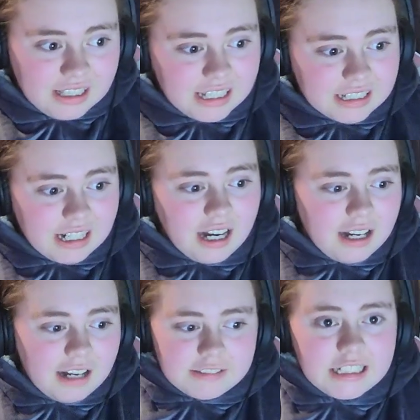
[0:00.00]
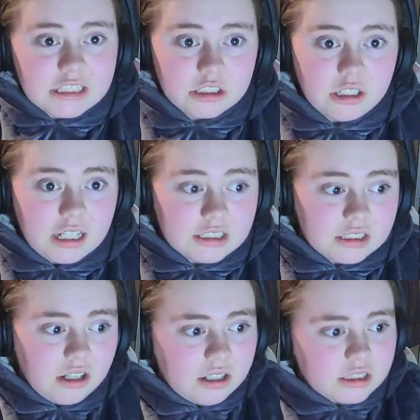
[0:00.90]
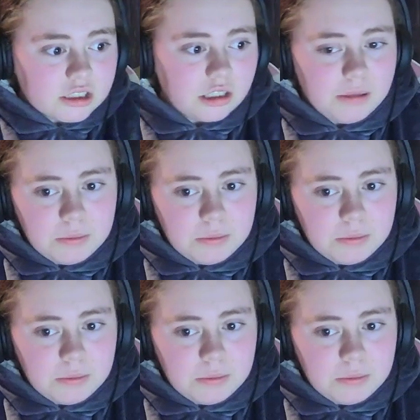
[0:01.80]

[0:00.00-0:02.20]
Like I've seen a ton. Of, I saw a ton